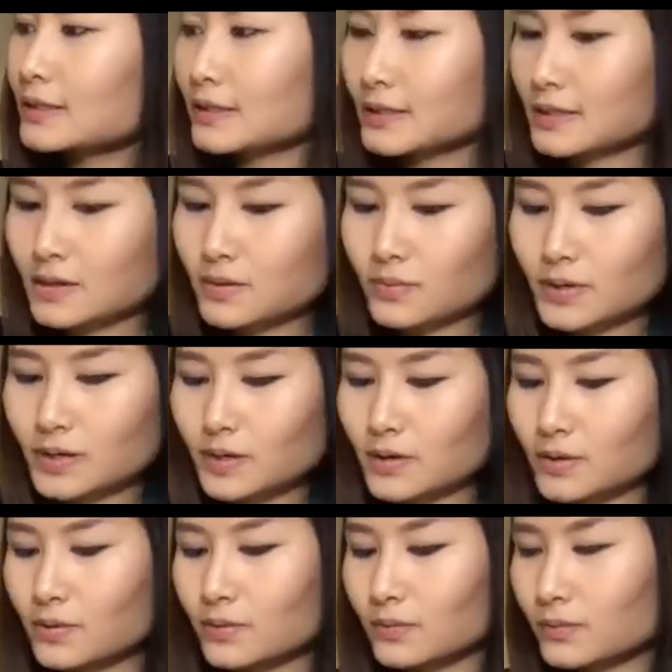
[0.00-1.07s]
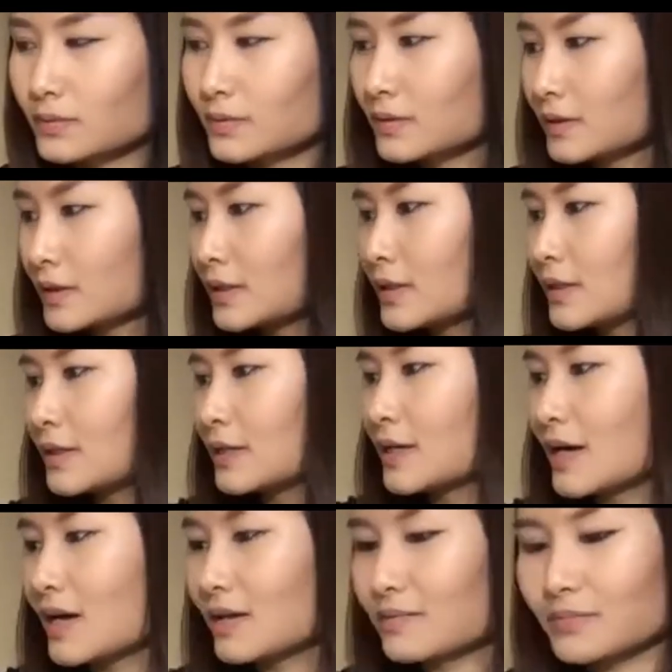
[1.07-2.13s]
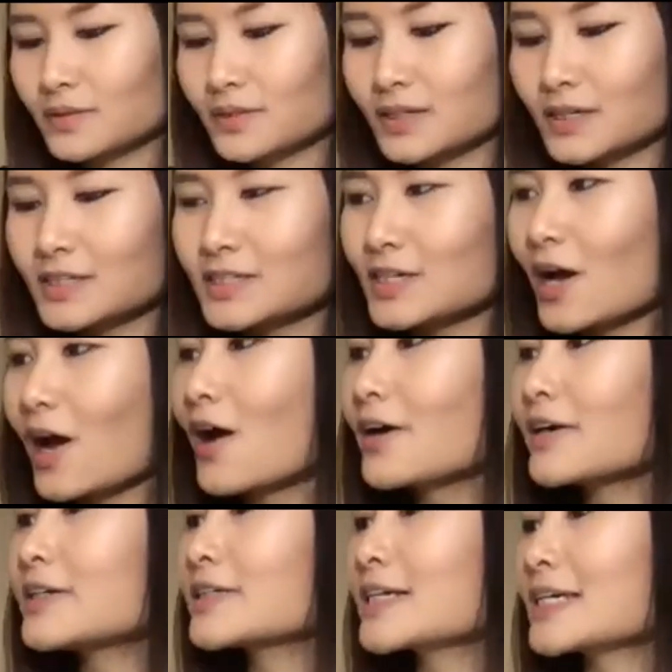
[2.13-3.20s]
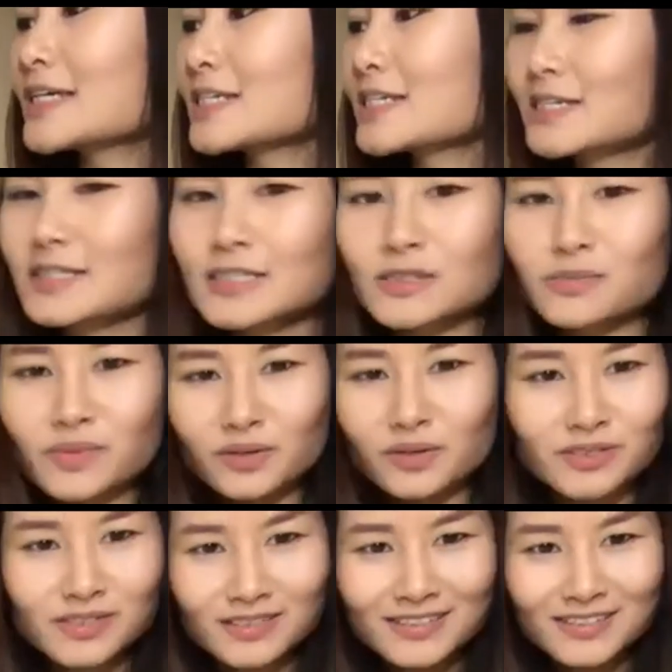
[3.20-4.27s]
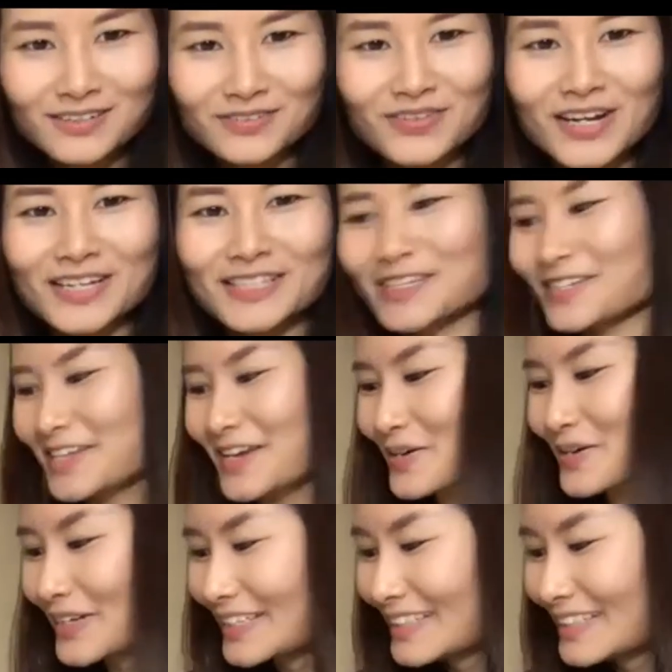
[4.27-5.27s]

here we go. Um, the entire kitchen smells of onion now.